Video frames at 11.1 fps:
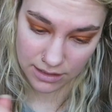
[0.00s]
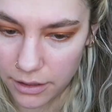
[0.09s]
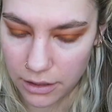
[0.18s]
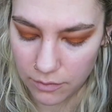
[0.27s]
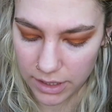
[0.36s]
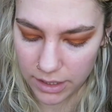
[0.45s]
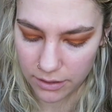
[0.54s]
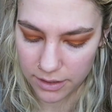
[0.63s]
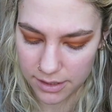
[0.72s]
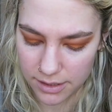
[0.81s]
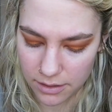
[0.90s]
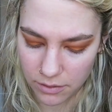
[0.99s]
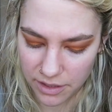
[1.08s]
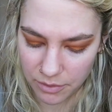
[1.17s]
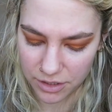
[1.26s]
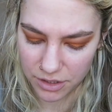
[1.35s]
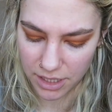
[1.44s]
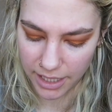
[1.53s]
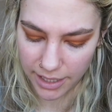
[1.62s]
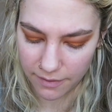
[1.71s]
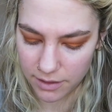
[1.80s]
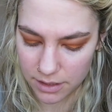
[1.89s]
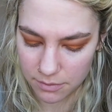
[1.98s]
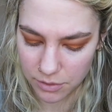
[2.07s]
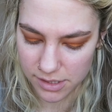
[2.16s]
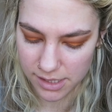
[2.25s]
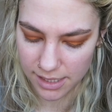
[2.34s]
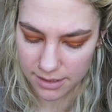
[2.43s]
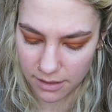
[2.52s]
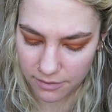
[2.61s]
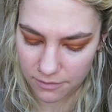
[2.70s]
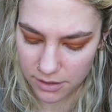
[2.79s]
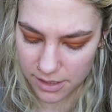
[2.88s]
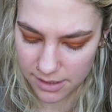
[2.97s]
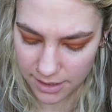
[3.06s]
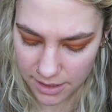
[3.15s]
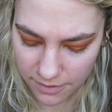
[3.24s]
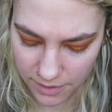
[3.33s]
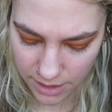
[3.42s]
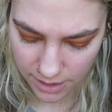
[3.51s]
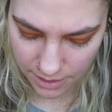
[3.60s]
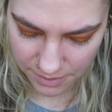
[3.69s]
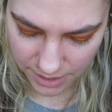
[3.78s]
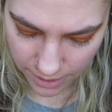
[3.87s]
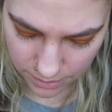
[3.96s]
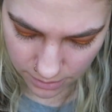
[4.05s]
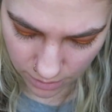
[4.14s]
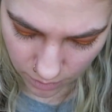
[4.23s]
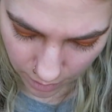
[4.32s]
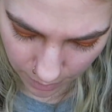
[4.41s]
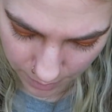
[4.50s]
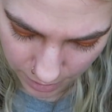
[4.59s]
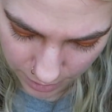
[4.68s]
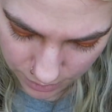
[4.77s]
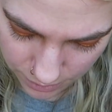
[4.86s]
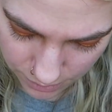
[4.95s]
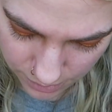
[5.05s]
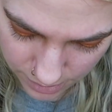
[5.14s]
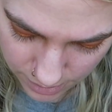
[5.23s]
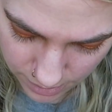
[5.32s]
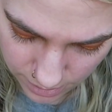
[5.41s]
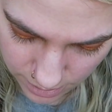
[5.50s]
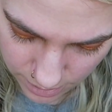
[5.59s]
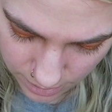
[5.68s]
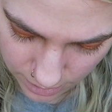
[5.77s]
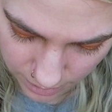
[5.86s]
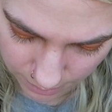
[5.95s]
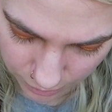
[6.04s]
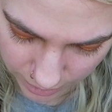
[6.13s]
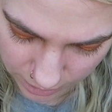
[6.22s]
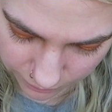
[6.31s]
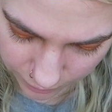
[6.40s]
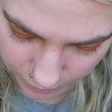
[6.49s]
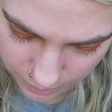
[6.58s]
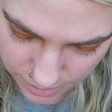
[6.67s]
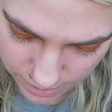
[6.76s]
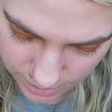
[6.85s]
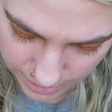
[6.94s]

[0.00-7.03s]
You know what though, this is the only brush that I have that's precise enough for this activity and I'm scared. So I'm gonna use the brush first.